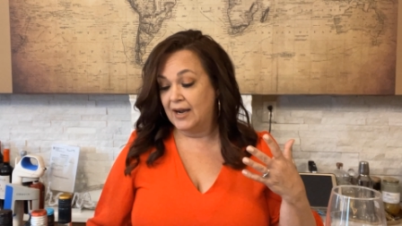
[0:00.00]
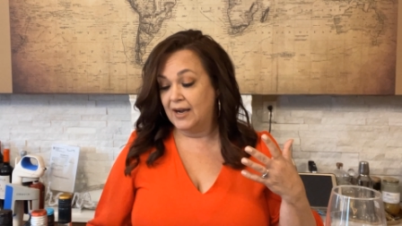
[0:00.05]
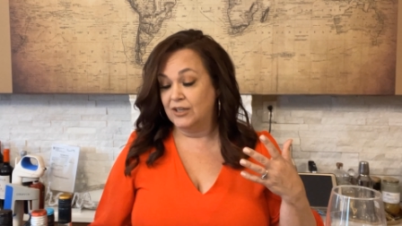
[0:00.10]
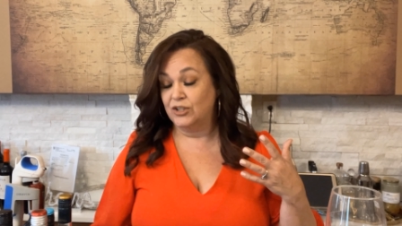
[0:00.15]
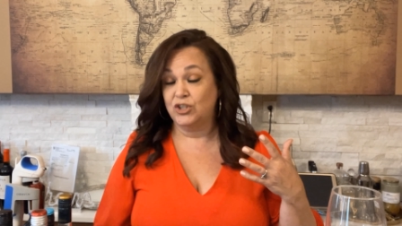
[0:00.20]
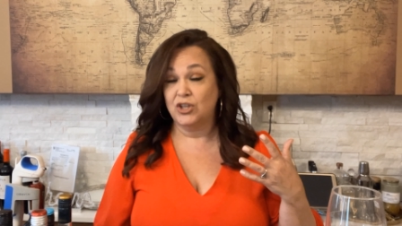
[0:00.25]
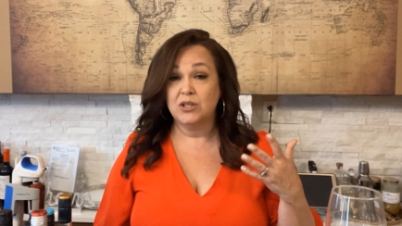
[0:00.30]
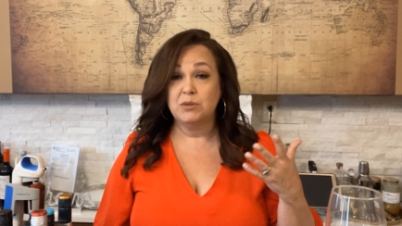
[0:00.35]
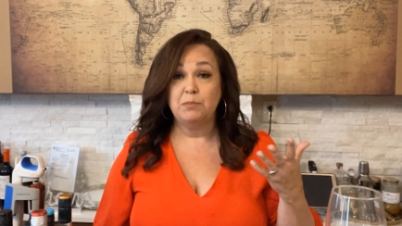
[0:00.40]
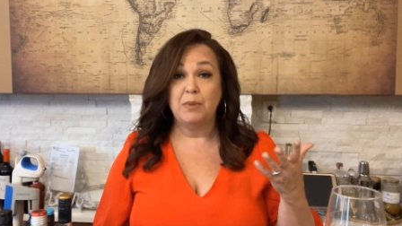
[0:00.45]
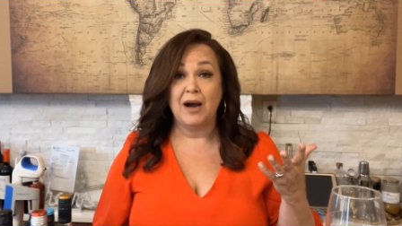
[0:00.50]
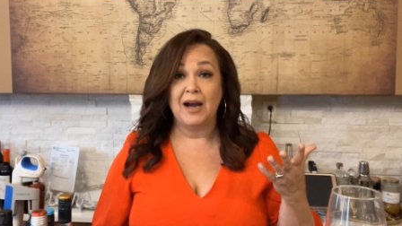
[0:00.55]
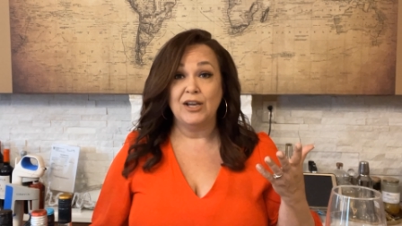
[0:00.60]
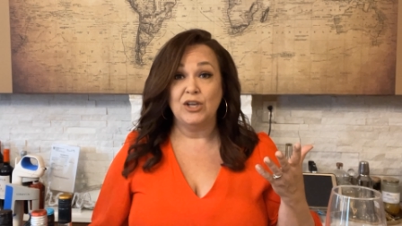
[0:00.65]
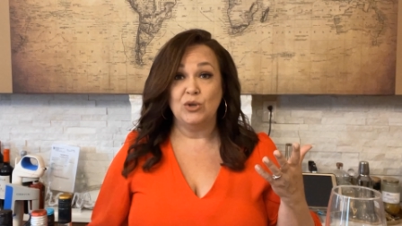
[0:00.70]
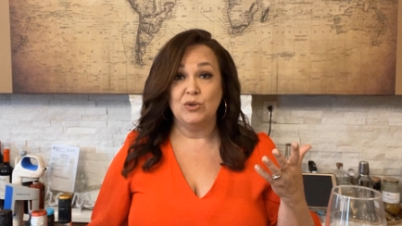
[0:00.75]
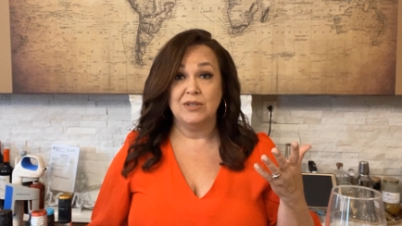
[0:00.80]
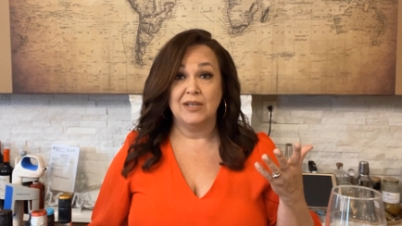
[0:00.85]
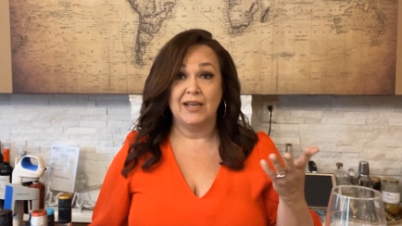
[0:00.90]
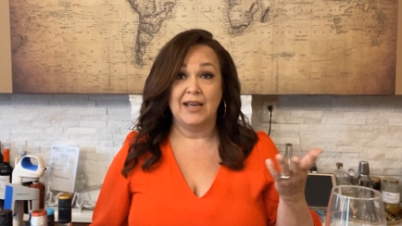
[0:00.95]
just by
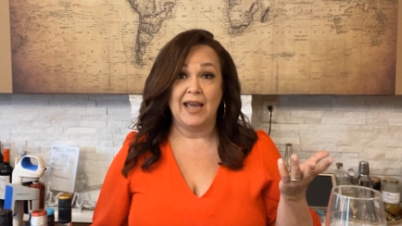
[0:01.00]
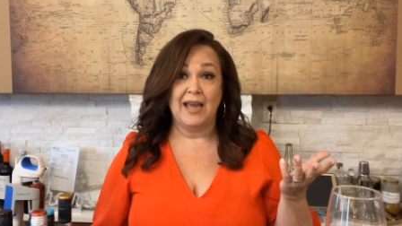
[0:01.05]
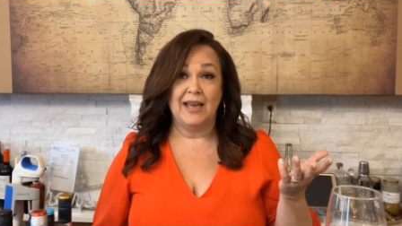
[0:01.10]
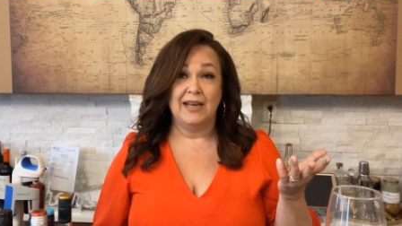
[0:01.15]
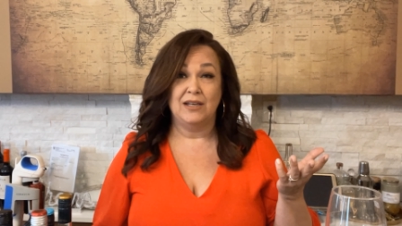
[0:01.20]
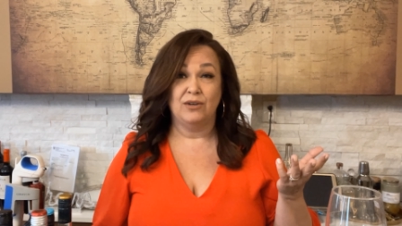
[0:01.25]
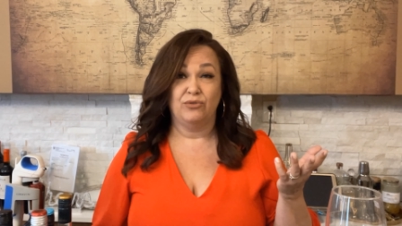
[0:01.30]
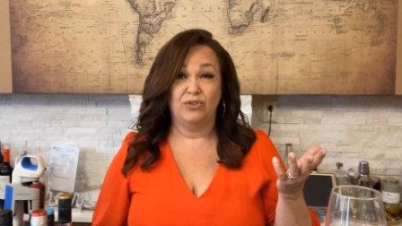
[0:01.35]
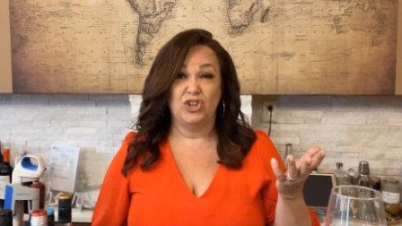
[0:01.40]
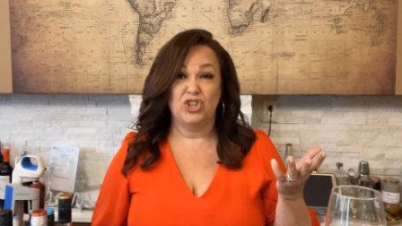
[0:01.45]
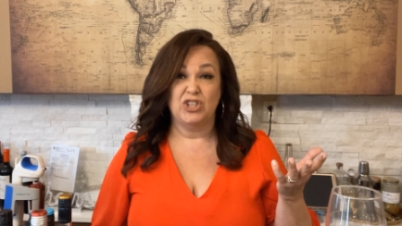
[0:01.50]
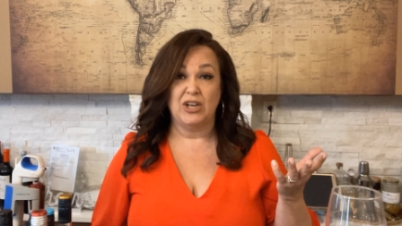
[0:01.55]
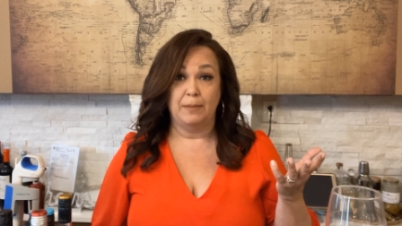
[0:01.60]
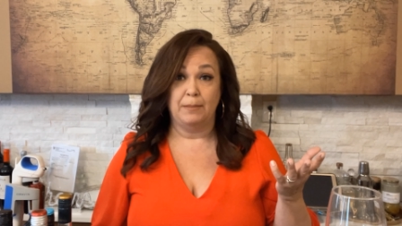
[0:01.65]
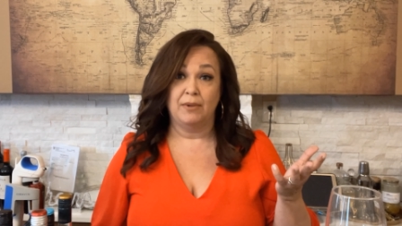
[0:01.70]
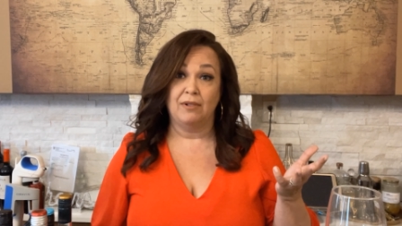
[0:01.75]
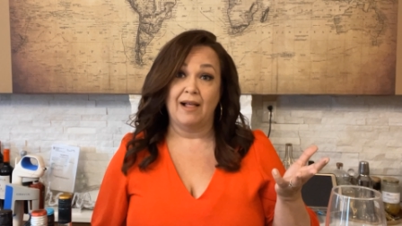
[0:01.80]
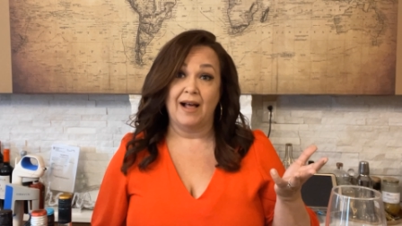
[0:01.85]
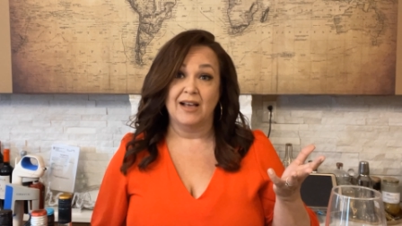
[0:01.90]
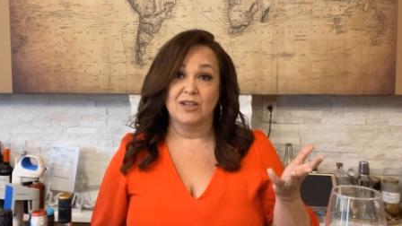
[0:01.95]
using a different
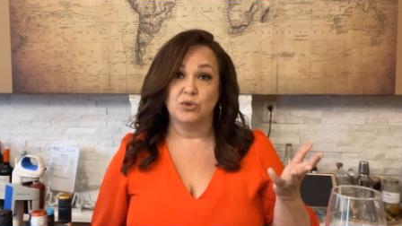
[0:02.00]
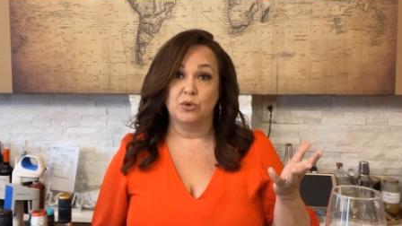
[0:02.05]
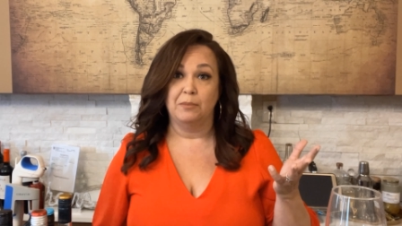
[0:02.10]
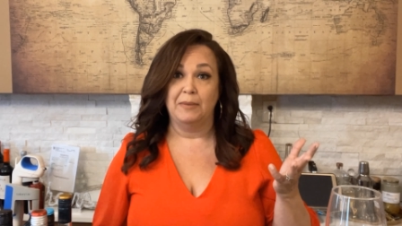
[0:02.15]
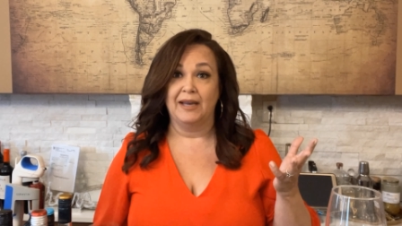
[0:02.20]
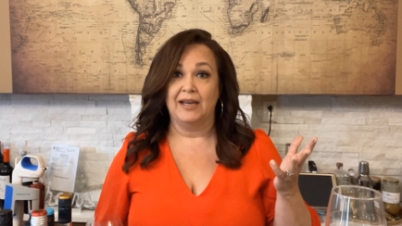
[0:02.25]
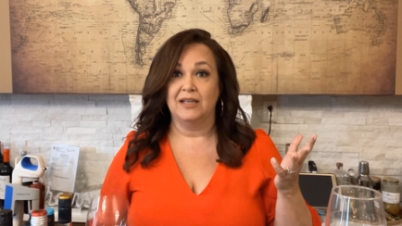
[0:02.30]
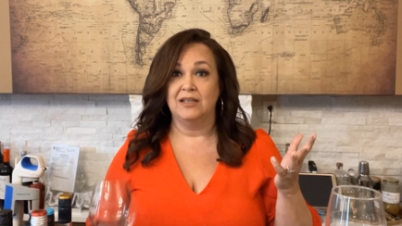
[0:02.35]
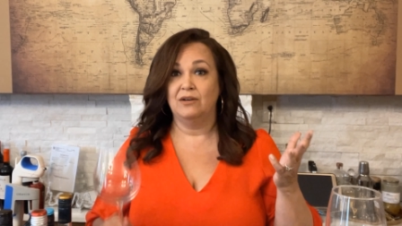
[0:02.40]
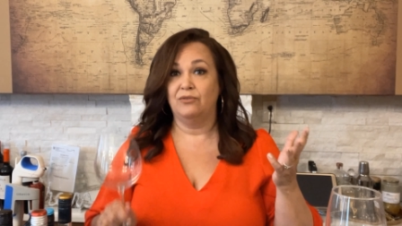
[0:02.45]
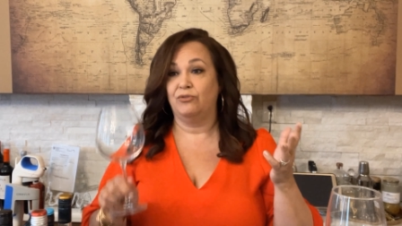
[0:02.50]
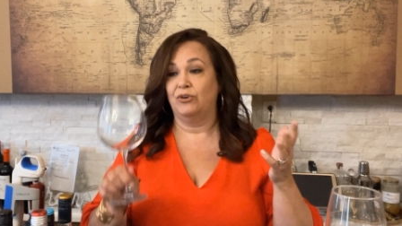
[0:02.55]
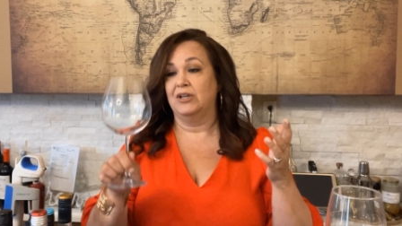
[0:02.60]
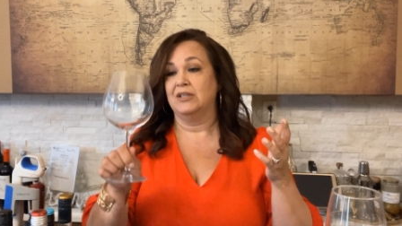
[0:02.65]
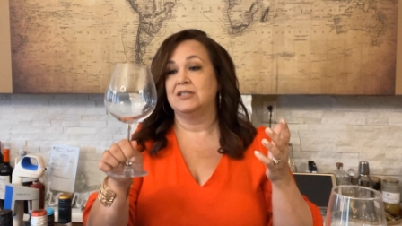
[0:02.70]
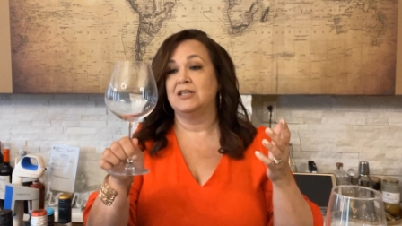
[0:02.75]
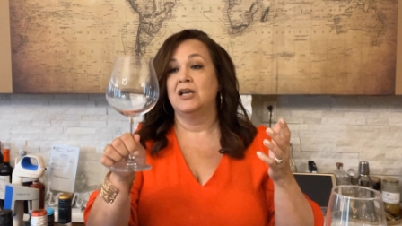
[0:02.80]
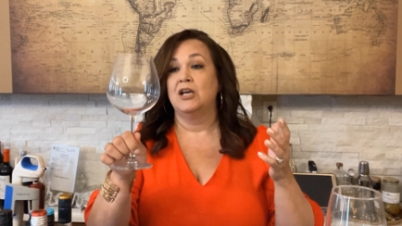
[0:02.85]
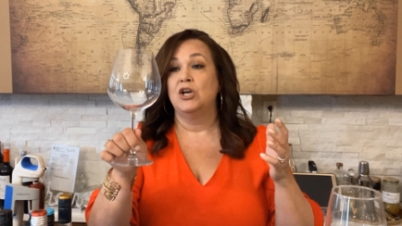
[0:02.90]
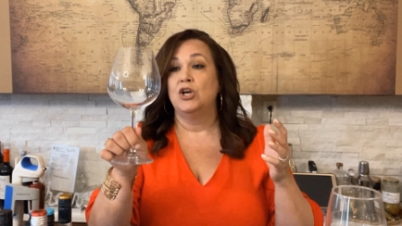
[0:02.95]
shaped glass will make a
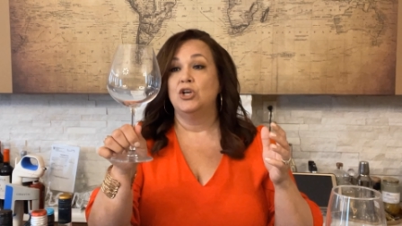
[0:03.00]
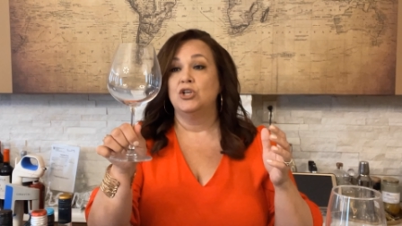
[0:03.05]
difference.